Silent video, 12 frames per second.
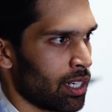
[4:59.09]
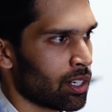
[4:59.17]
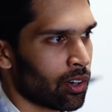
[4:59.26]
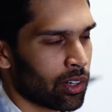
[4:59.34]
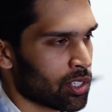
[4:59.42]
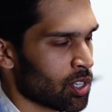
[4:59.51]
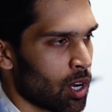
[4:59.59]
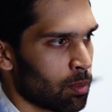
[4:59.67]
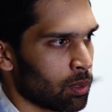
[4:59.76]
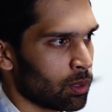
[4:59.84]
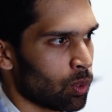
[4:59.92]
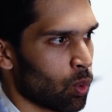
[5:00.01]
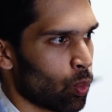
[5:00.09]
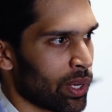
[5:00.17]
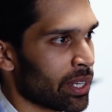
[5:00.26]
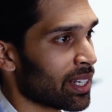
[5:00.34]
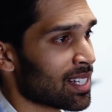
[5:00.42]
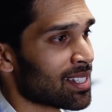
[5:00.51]
In our example,
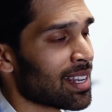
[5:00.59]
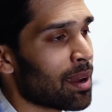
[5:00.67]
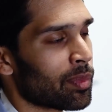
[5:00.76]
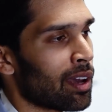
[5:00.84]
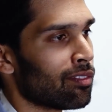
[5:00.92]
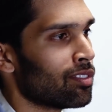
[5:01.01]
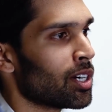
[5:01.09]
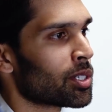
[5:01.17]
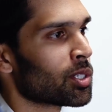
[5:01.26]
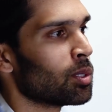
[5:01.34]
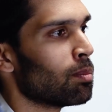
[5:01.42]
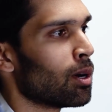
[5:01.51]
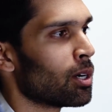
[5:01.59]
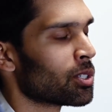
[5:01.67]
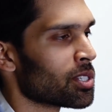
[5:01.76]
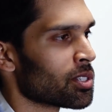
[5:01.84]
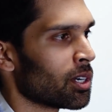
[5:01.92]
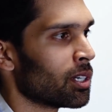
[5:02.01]
we could accept that vertical
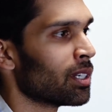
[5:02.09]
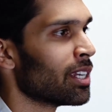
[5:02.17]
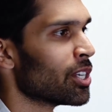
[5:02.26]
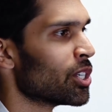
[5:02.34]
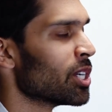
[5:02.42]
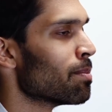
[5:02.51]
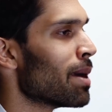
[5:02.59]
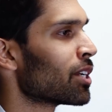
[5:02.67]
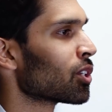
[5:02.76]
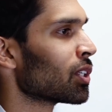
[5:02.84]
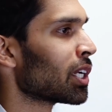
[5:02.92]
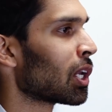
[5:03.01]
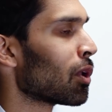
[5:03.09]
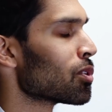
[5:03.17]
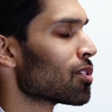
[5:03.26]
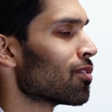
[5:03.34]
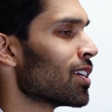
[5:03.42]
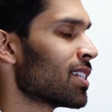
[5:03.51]
margins are geometrically
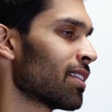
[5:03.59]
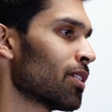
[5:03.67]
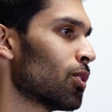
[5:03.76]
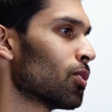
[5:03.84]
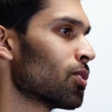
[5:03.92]
closer fitting than